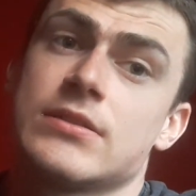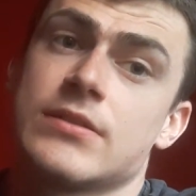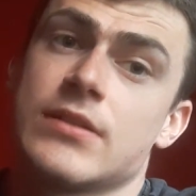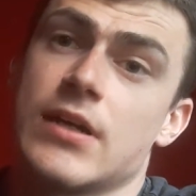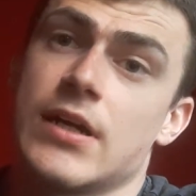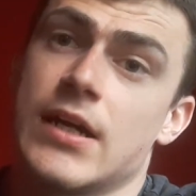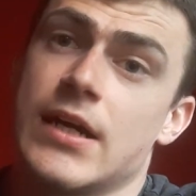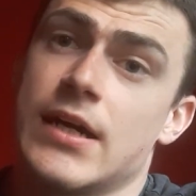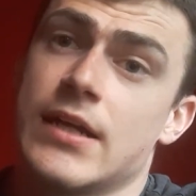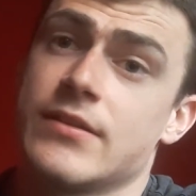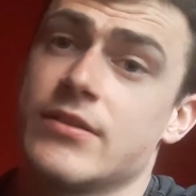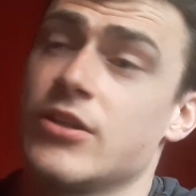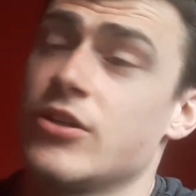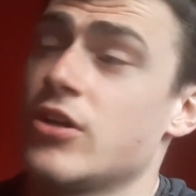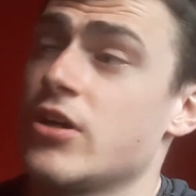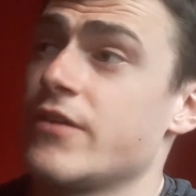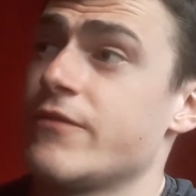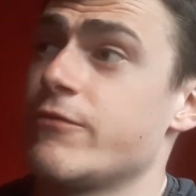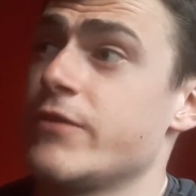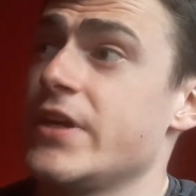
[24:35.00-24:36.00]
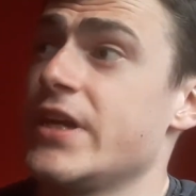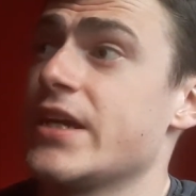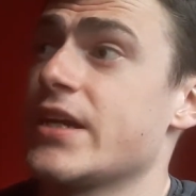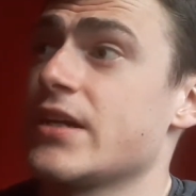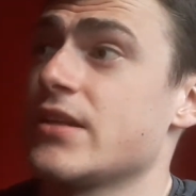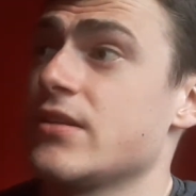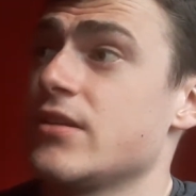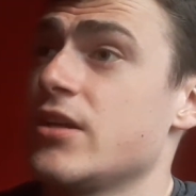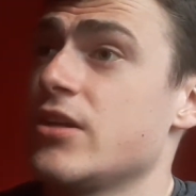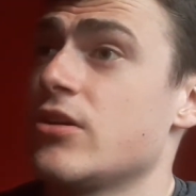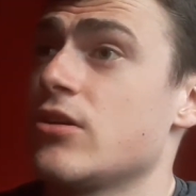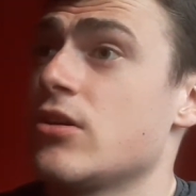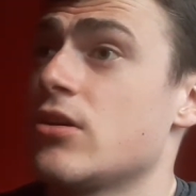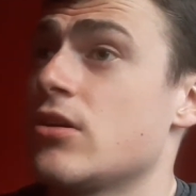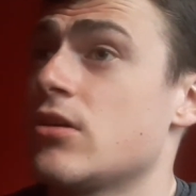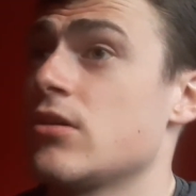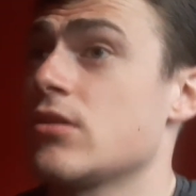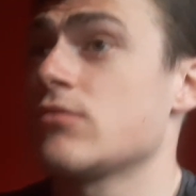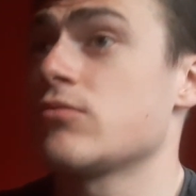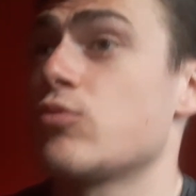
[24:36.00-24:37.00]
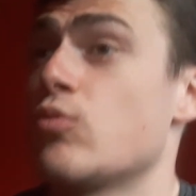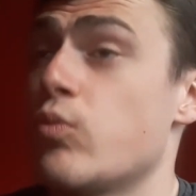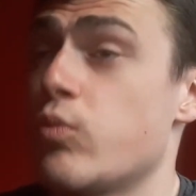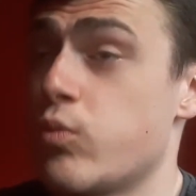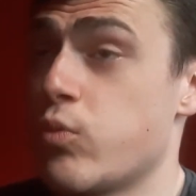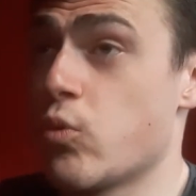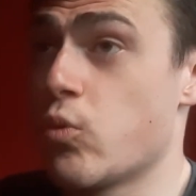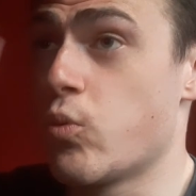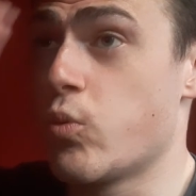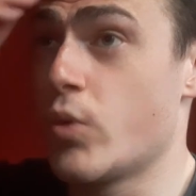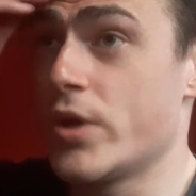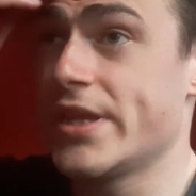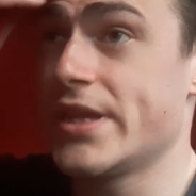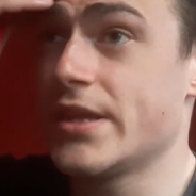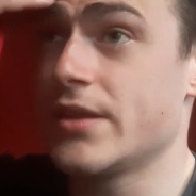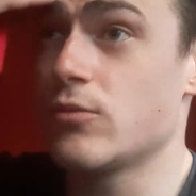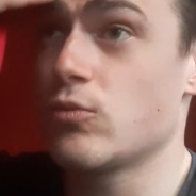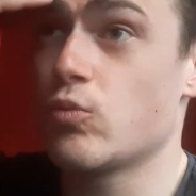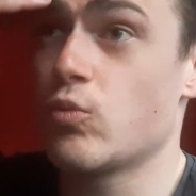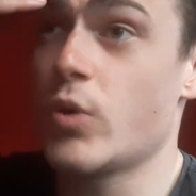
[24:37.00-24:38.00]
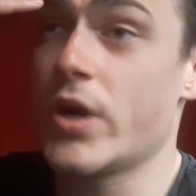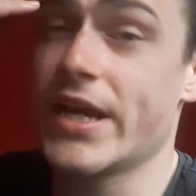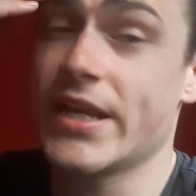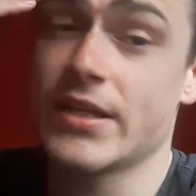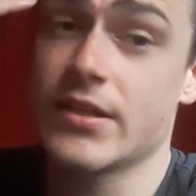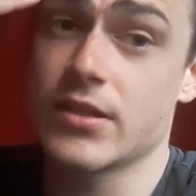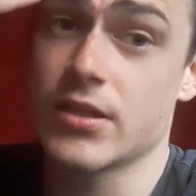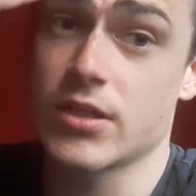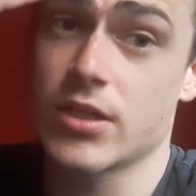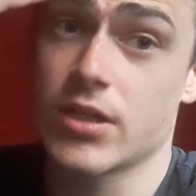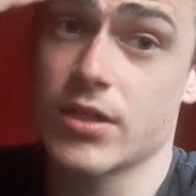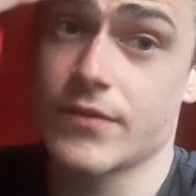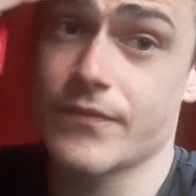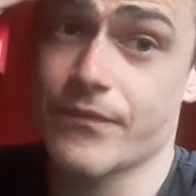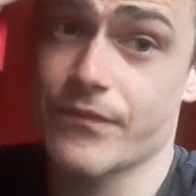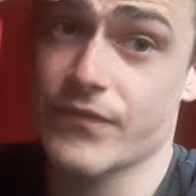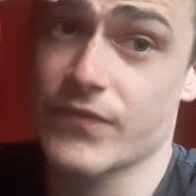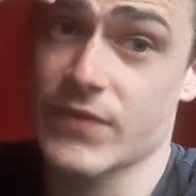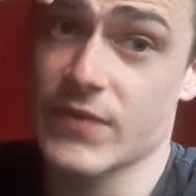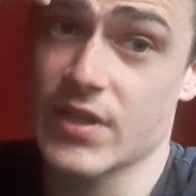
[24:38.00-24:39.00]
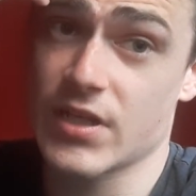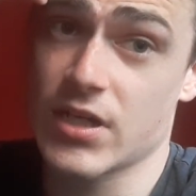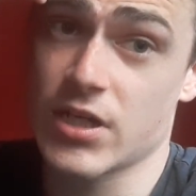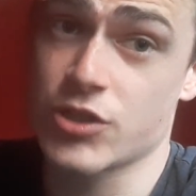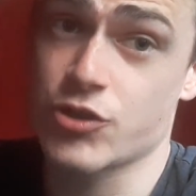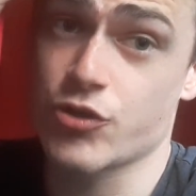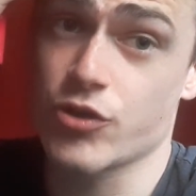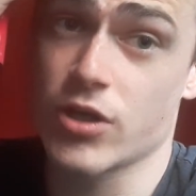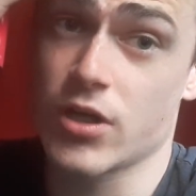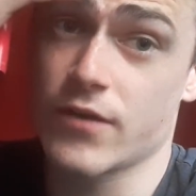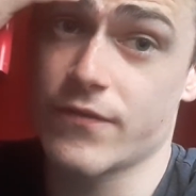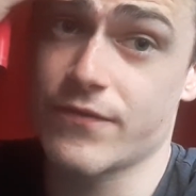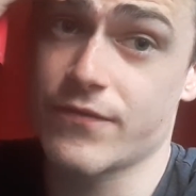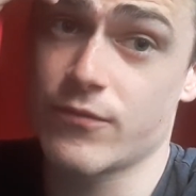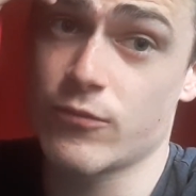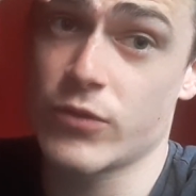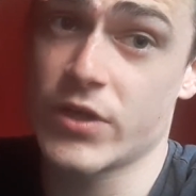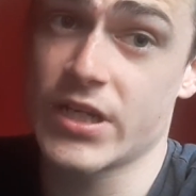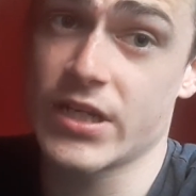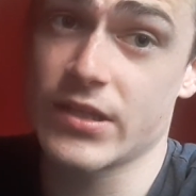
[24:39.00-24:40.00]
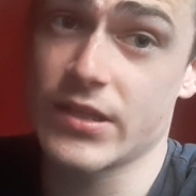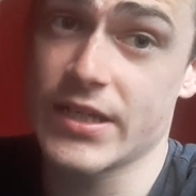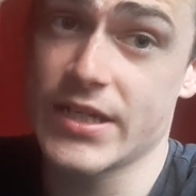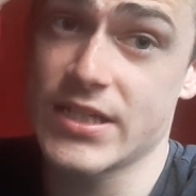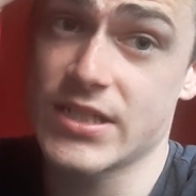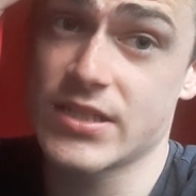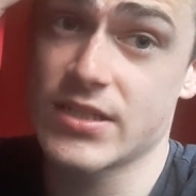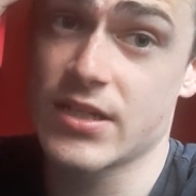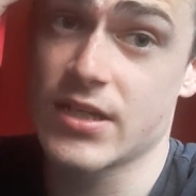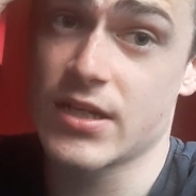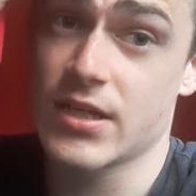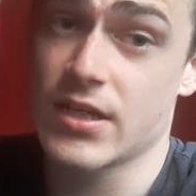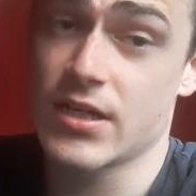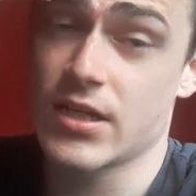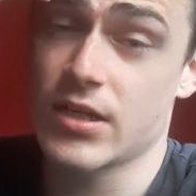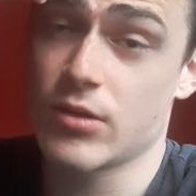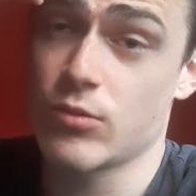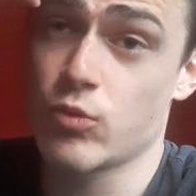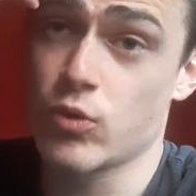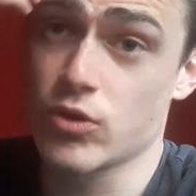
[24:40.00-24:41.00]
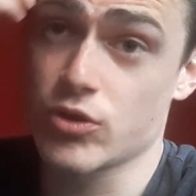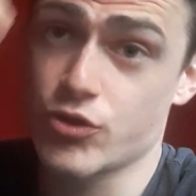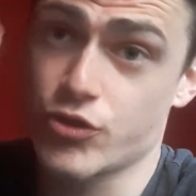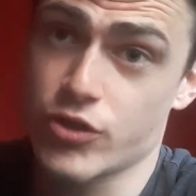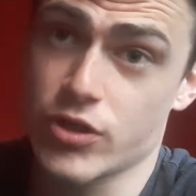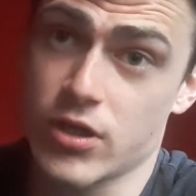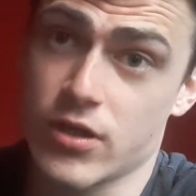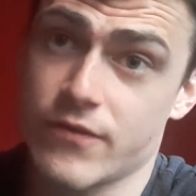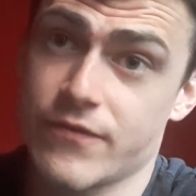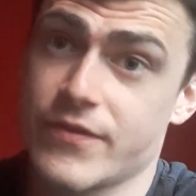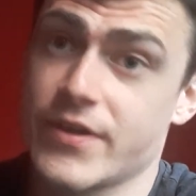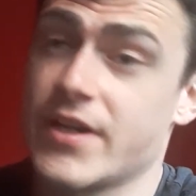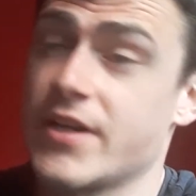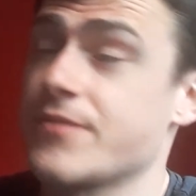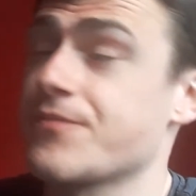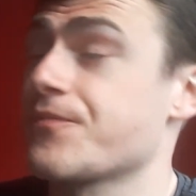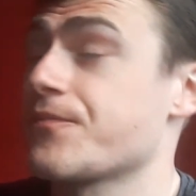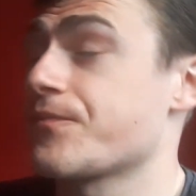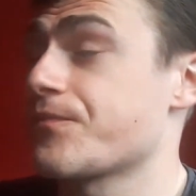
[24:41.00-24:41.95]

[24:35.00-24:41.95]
And, you know, if we can, you know, win at least one trophy